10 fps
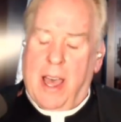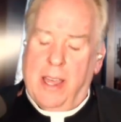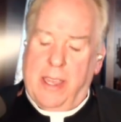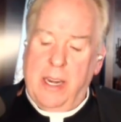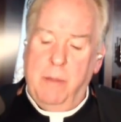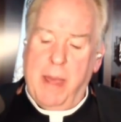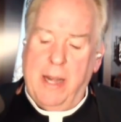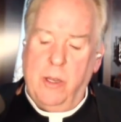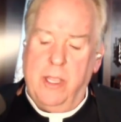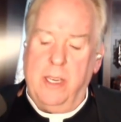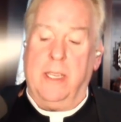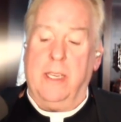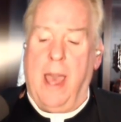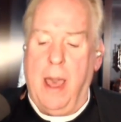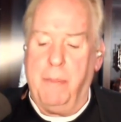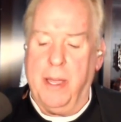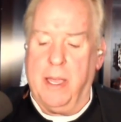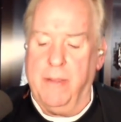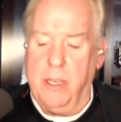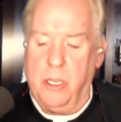uh, getting back to the topic
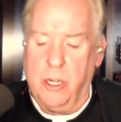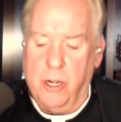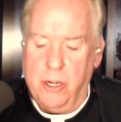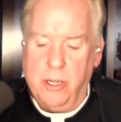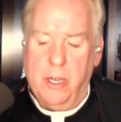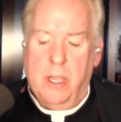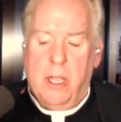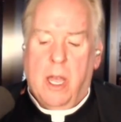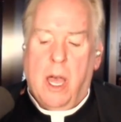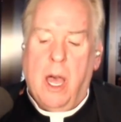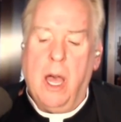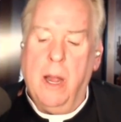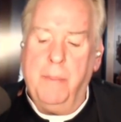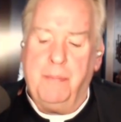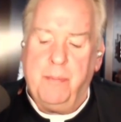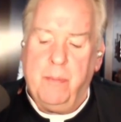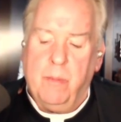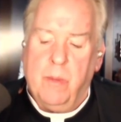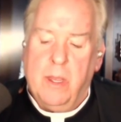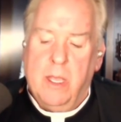of the church, um,
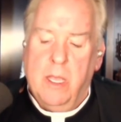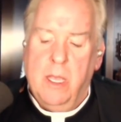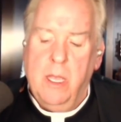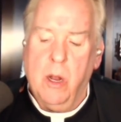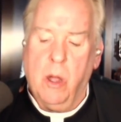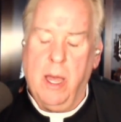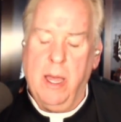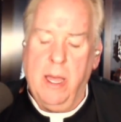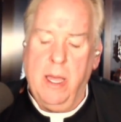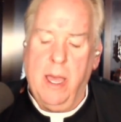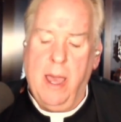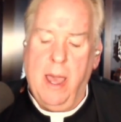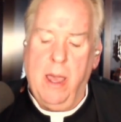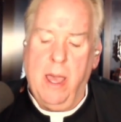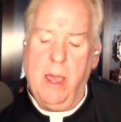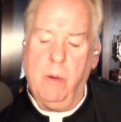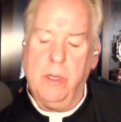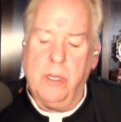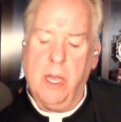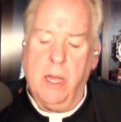you know, I, I, I
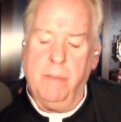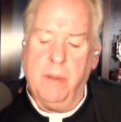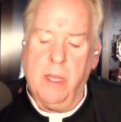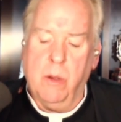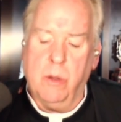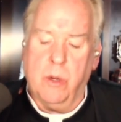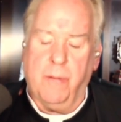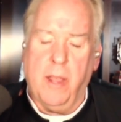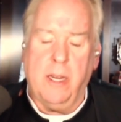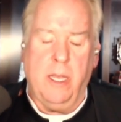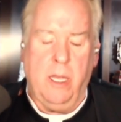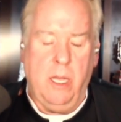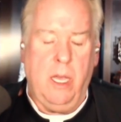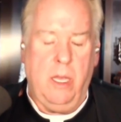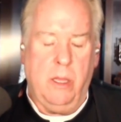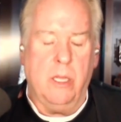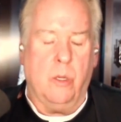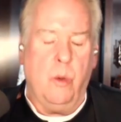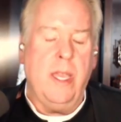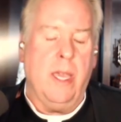was uh, I was reflecting
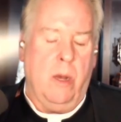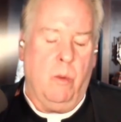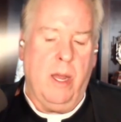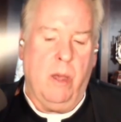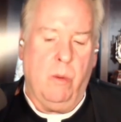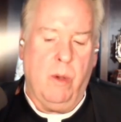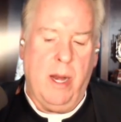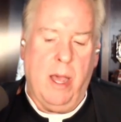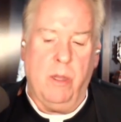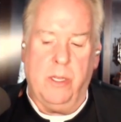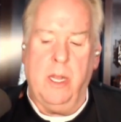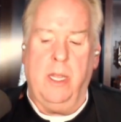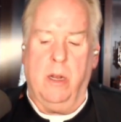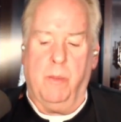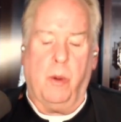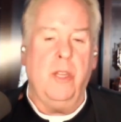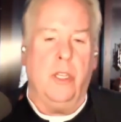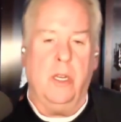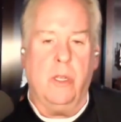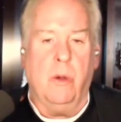this weekend when I when I was sitting there
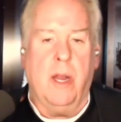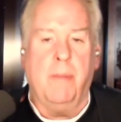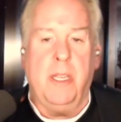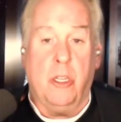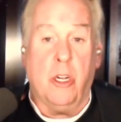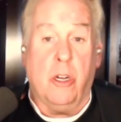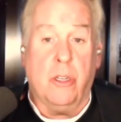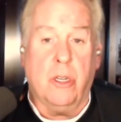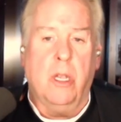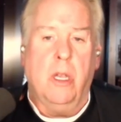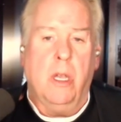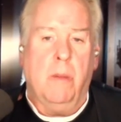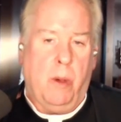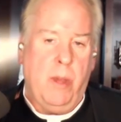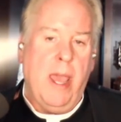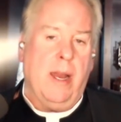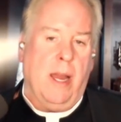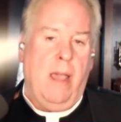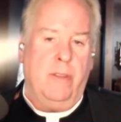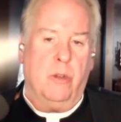preaching to an empty church, but we had
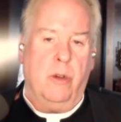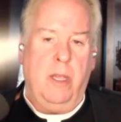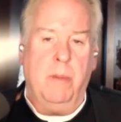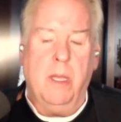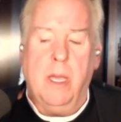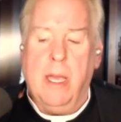live stream,